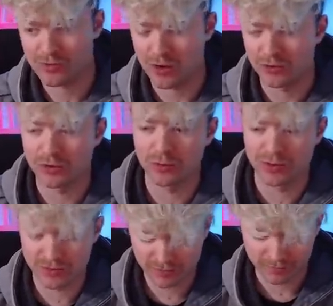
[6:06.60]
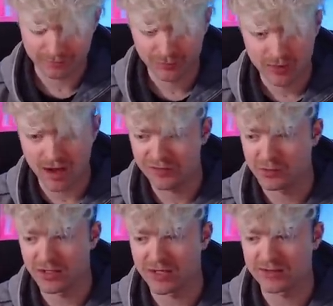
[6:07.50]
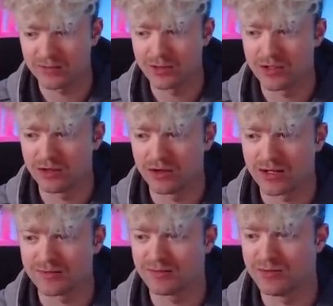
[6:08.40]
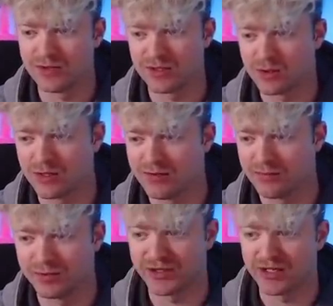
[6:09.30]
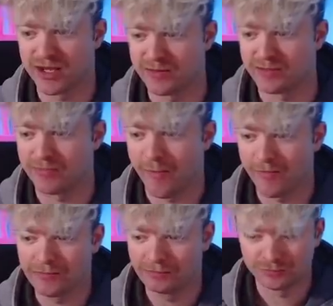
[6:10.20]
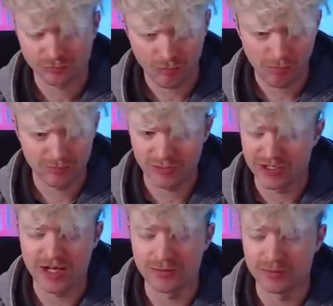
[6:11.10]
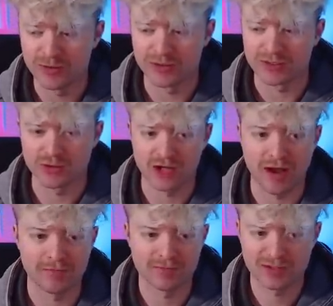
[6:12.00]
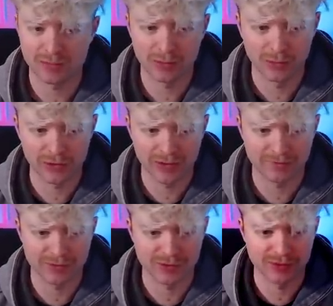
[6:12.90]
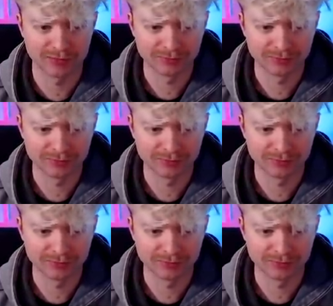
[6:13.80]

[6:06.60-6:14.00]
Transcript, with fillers: Oh, no worries. Yeah, if you want to get someone to look up some music, you can even put the name in the name of the music in chat. Someone will look it up for sure.